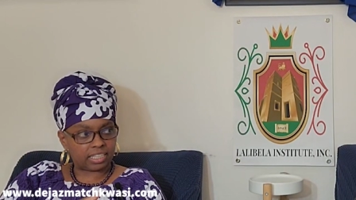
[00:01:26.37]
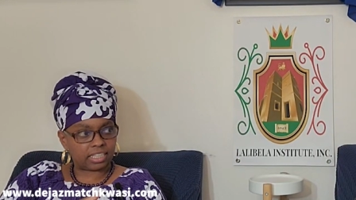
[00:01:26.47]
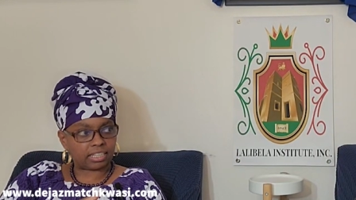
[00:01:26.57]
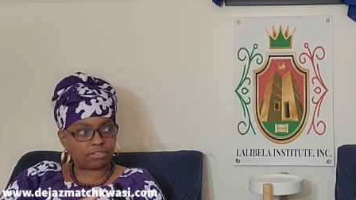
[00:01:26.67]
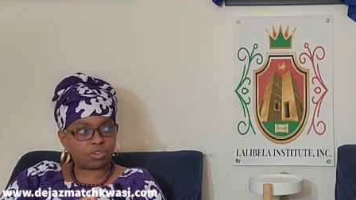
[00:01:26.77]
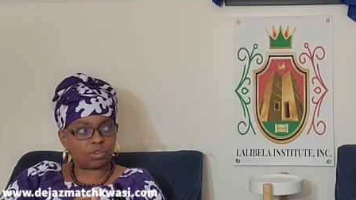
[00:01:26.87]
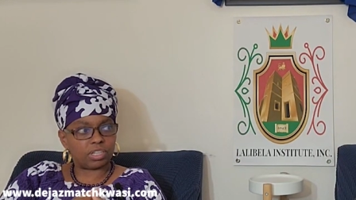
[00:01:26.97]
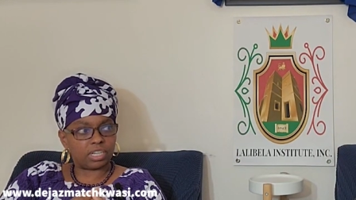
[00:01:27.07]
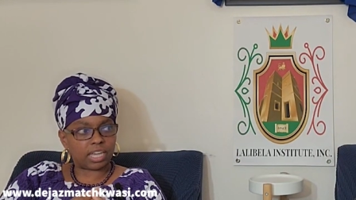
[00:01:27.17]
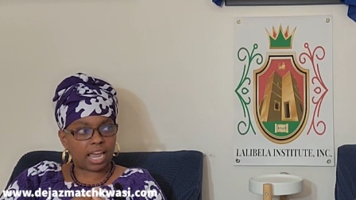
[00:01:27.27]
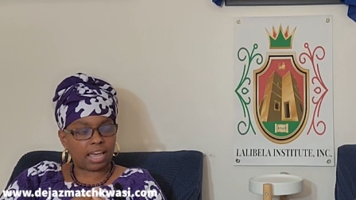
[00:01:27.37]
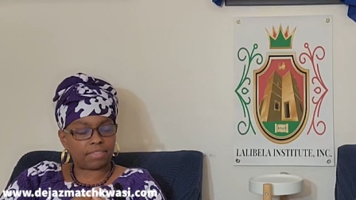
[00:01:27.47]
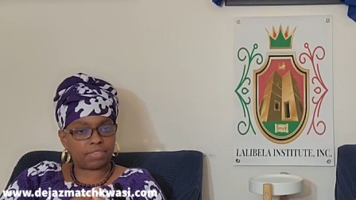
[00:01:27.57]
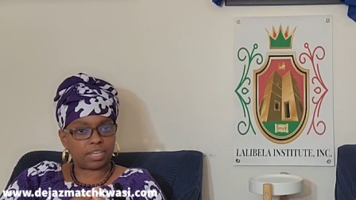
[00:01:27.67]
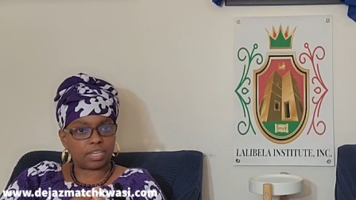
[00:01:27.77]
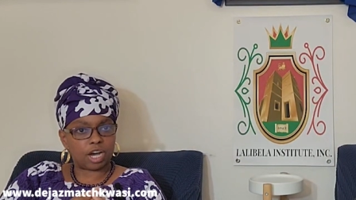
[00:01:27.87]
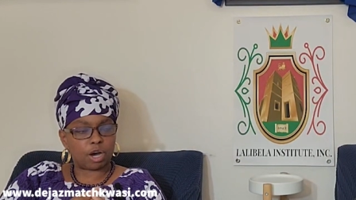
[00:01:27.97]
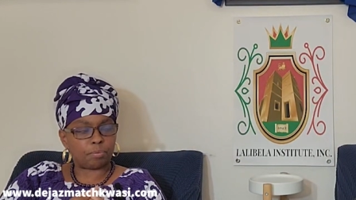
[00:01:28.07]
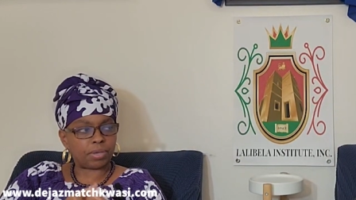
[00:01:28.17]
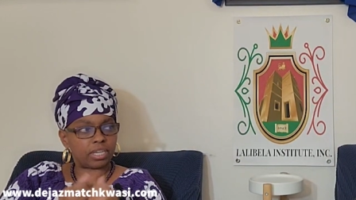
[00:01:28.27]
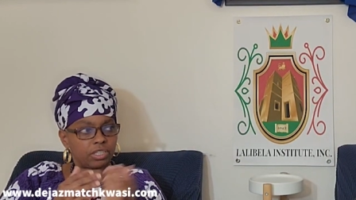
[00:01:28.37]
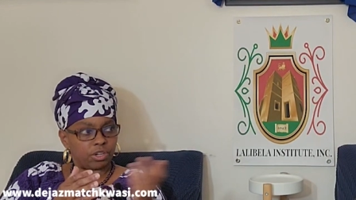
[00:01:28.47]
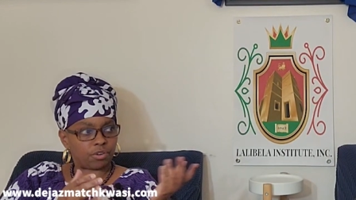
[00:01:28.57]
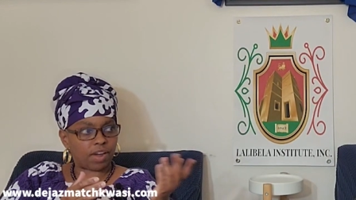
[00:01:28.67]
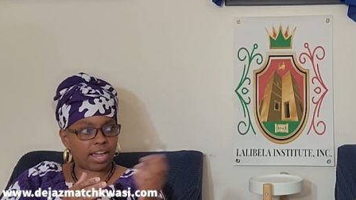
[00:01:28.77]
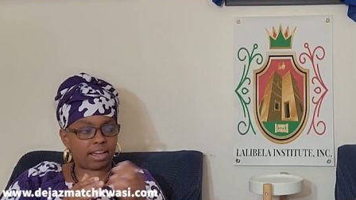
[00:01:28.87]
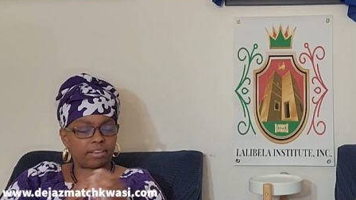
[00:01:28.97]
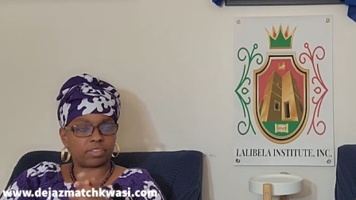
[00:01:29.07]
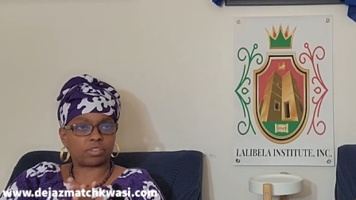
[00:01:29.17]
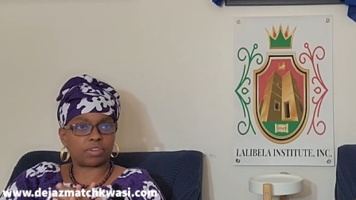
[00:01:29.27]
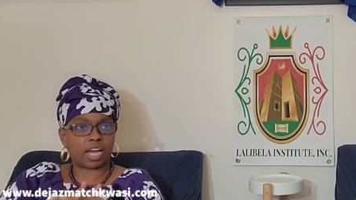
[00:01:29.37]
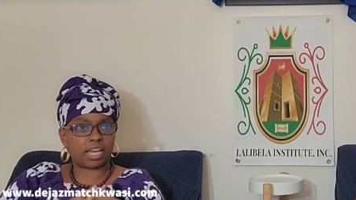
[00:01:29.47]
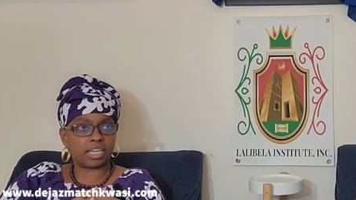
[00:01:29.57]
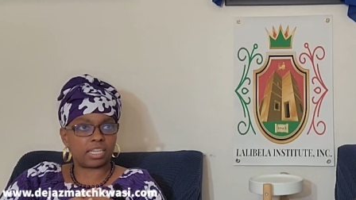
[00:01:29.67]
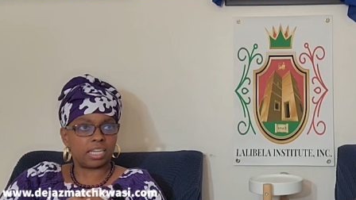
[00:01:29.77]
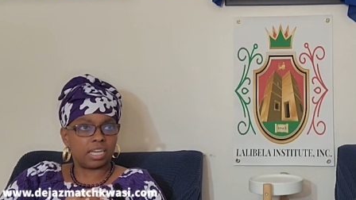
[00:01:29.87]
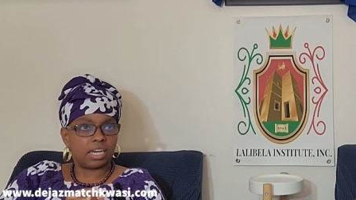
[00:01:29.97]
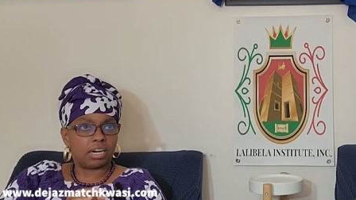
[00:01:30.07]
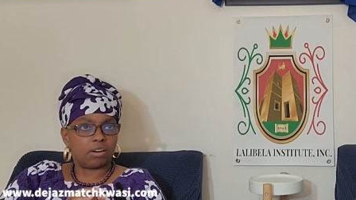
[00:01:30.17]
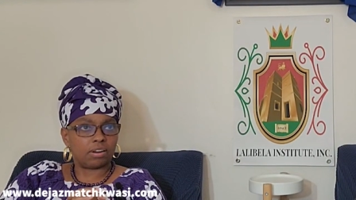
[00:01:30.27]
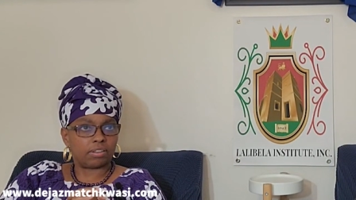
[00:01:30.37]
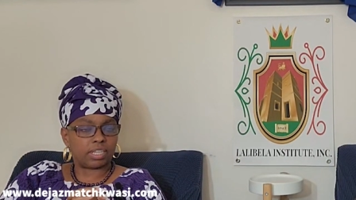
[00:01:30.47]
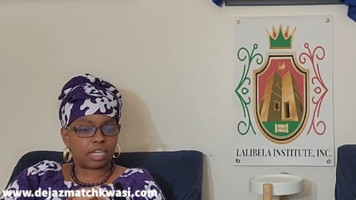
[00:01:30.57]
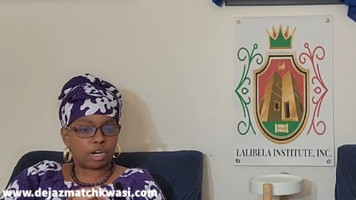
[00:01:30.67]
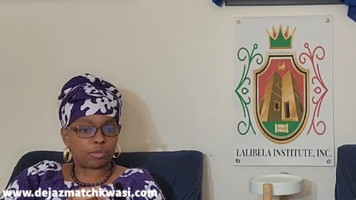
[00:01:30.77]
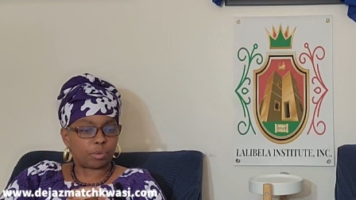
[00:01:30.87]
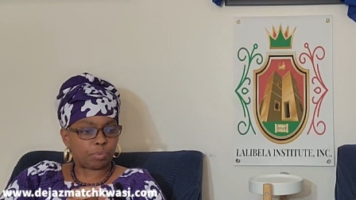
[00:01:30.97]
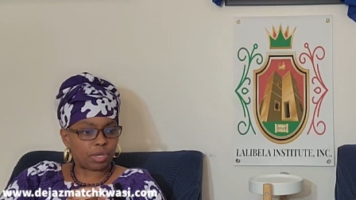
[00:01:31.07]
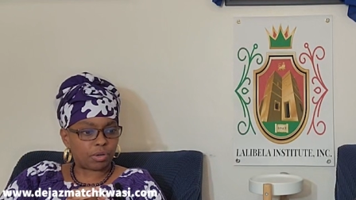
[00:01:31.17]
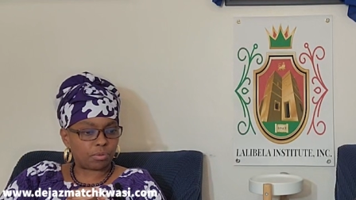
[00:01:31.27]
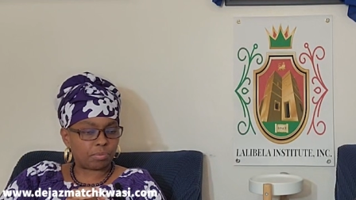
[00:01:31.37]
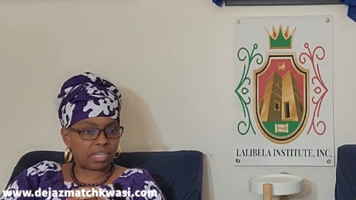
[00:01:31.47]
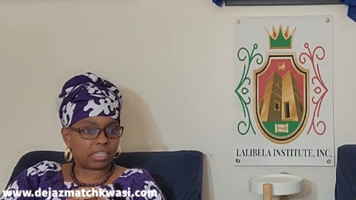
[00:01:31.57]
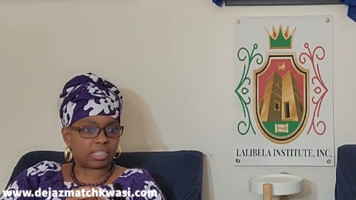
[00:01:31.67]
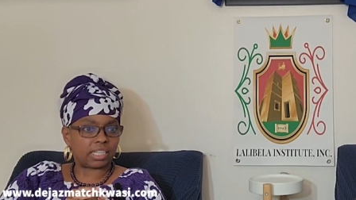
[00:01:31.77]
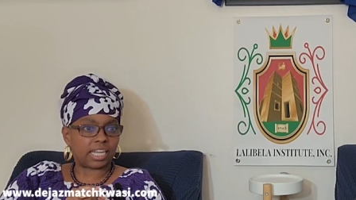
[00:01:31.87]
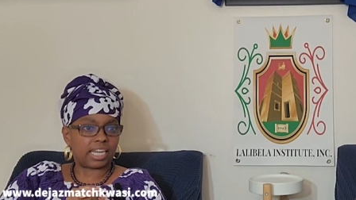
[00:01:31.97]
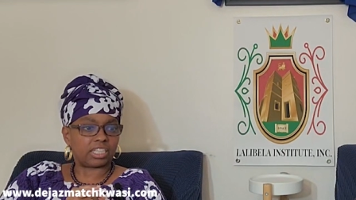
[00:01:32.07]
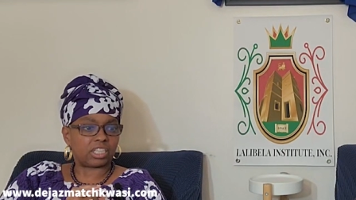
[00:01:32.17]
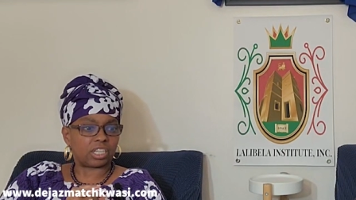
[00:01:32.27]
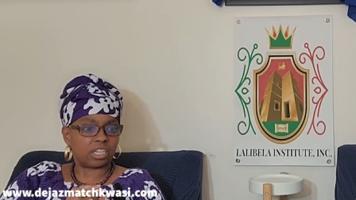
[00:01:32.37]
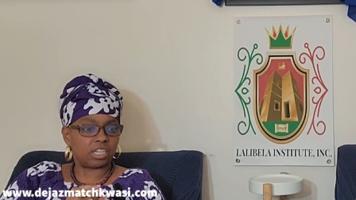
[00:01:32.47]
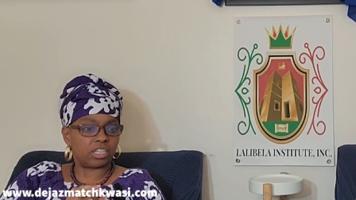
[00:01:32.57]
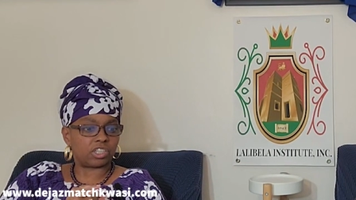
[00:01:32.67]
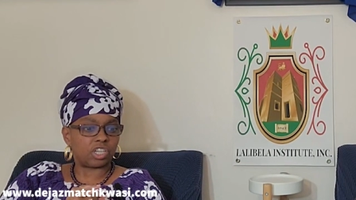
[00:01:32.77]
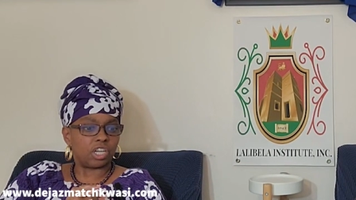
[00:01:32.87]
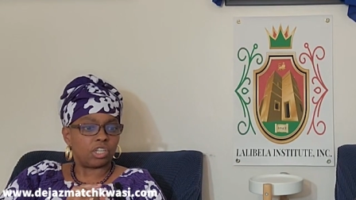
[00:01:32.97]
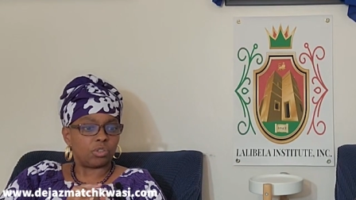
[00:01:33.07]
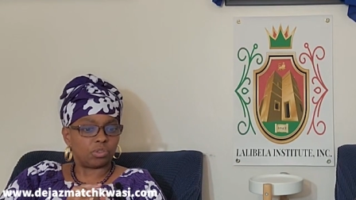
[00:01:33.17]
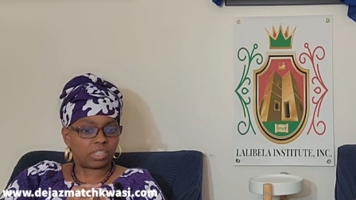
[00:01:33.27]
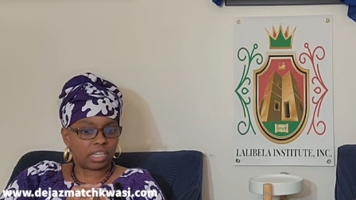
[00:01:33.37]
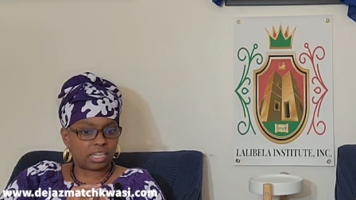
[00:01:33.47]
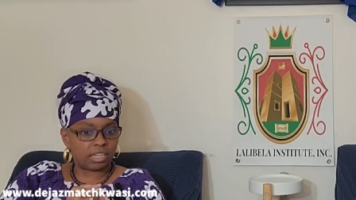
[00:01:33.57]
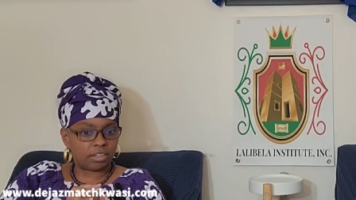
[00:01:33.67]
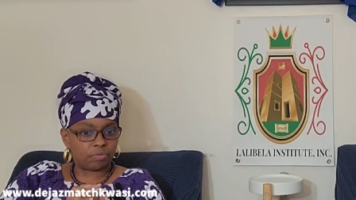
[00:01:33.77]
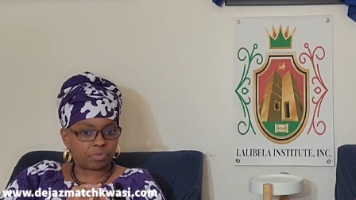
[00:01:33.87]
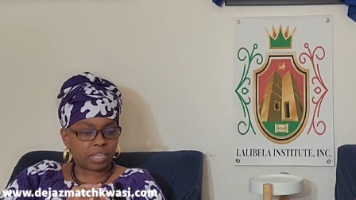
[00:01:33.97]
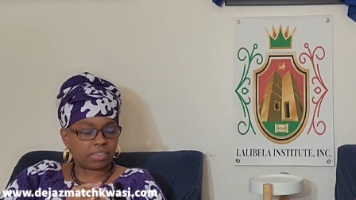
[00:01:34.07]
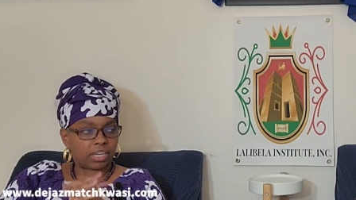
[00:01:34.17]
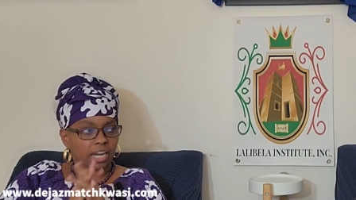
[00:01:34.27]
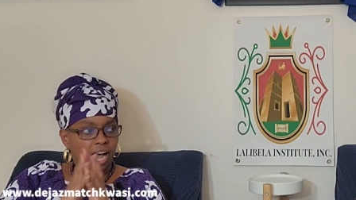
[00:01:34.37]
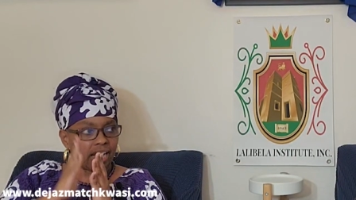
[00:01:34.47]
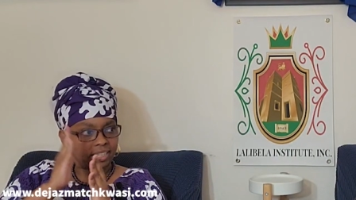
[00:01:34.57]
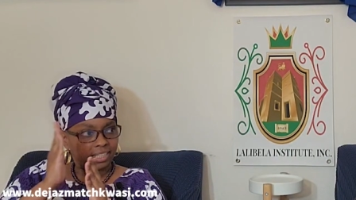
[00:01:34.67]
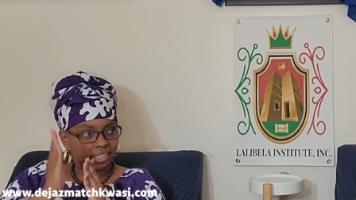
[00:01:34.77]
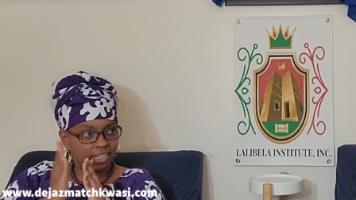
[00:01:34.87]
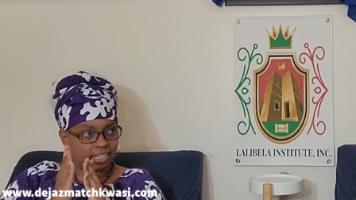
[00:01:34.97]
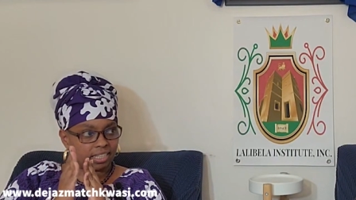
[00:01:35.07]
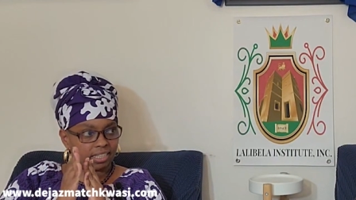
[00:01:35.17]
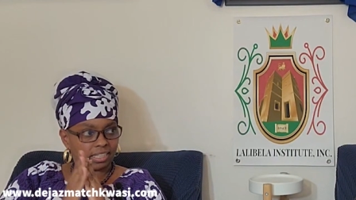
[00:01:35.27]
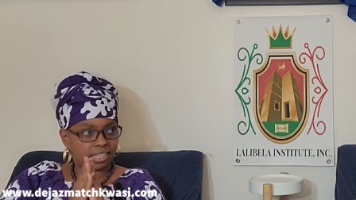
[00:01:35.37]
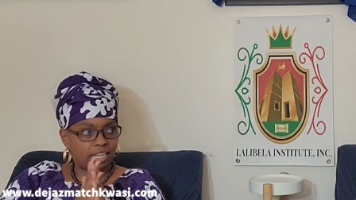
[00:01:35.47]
Because if you look at the uh, pictographs, right, on the um, the pyramids in ancient Kush, you see the goddesses